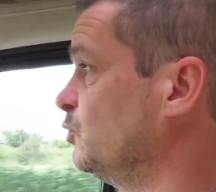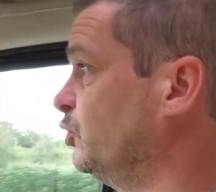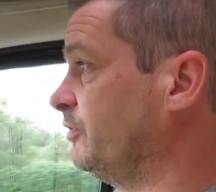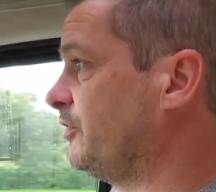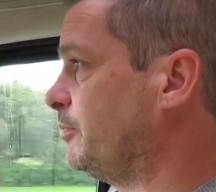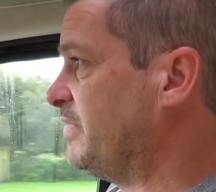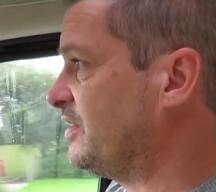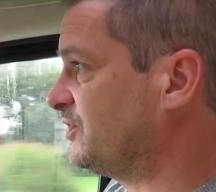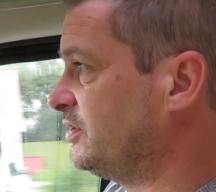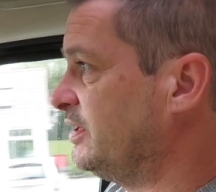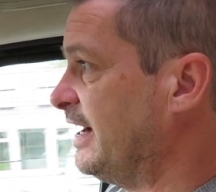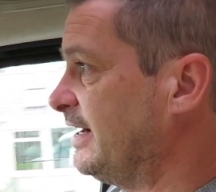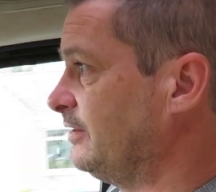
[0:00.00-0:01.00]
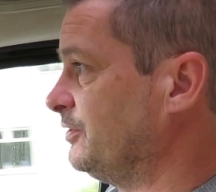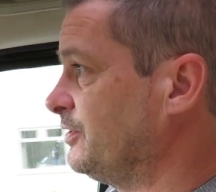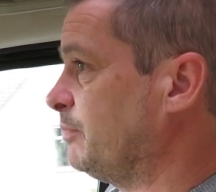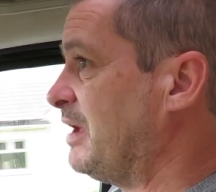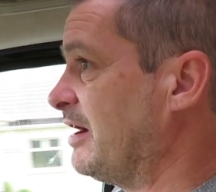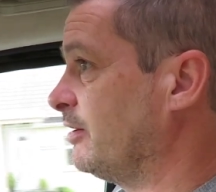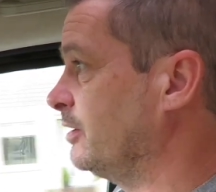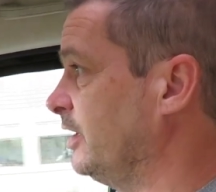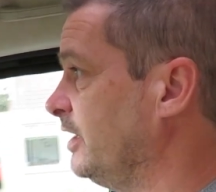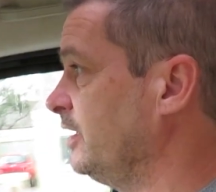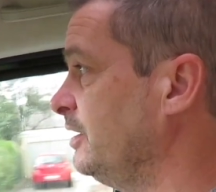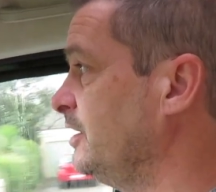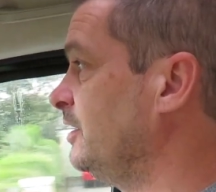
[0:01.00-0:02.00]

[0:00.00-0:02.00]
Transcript: one of the best in Ireland apparently